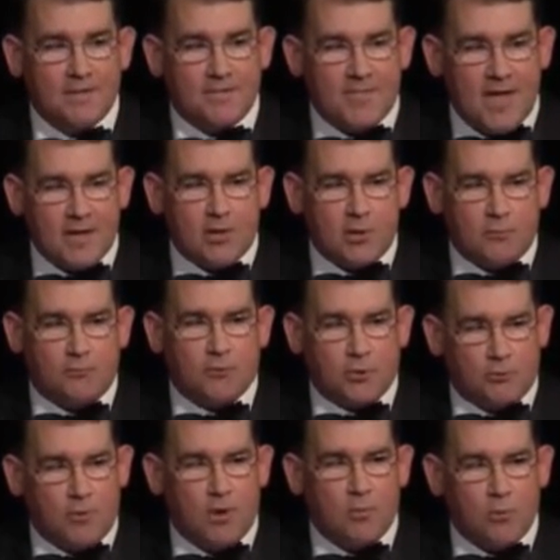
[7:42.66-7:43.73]
Thank you for
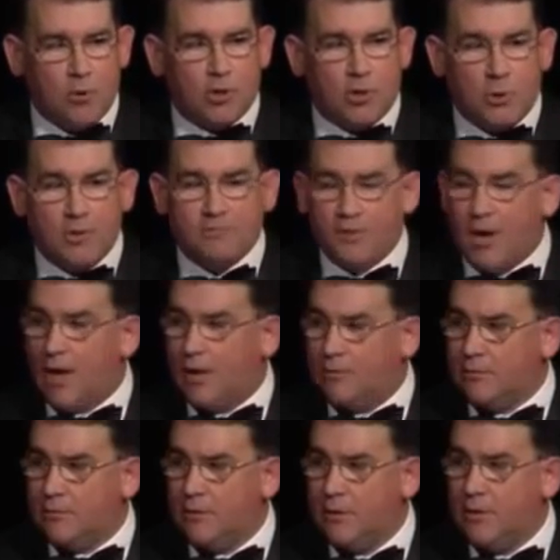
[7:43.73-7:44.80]
the great work you have
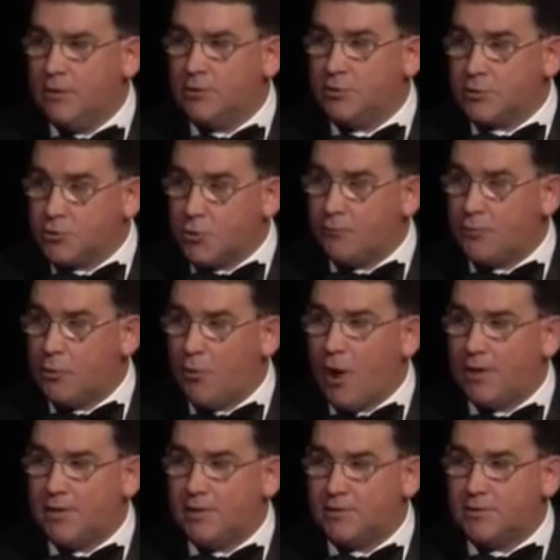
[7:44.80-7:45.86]
done to serve your
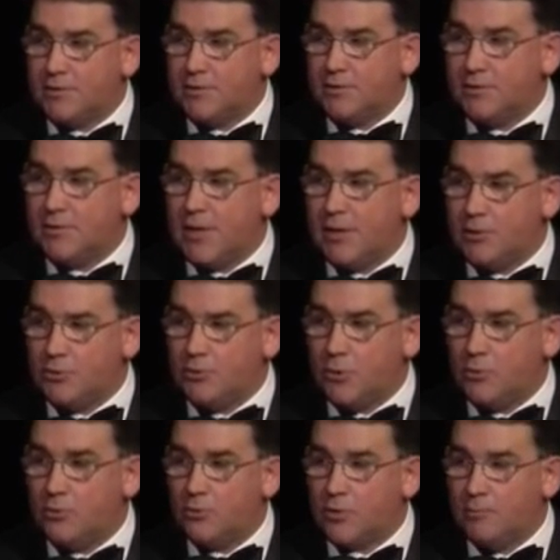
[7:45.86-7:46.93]
audiences and your
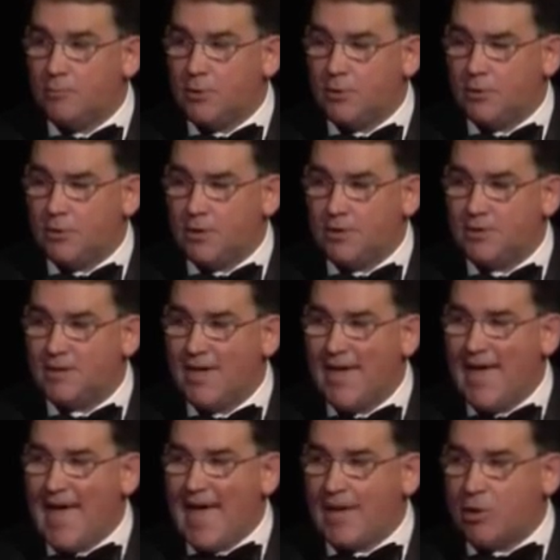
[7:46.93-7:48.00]
local
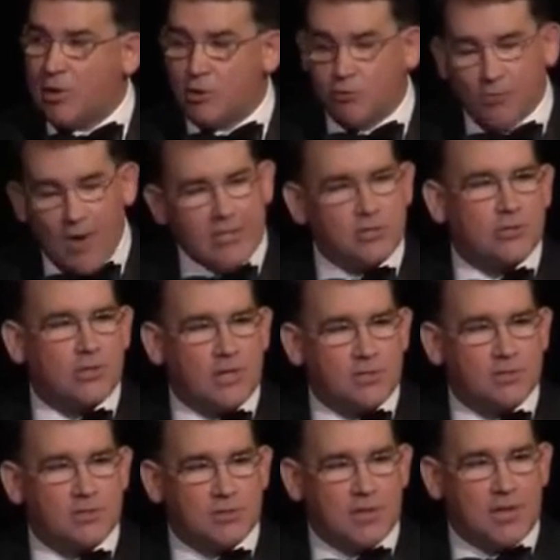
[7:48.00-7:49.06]
communities. And
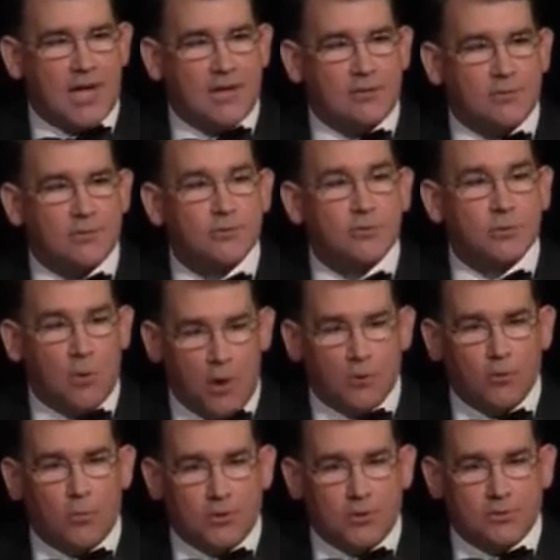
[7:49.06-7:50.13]
congratulations again to
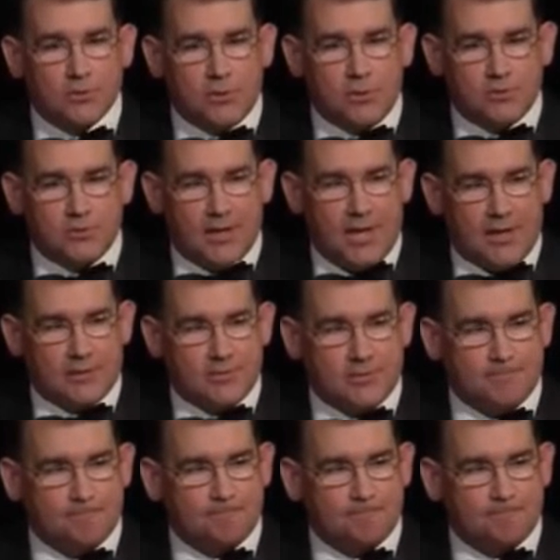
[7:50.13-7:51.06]
all the winners here tonight.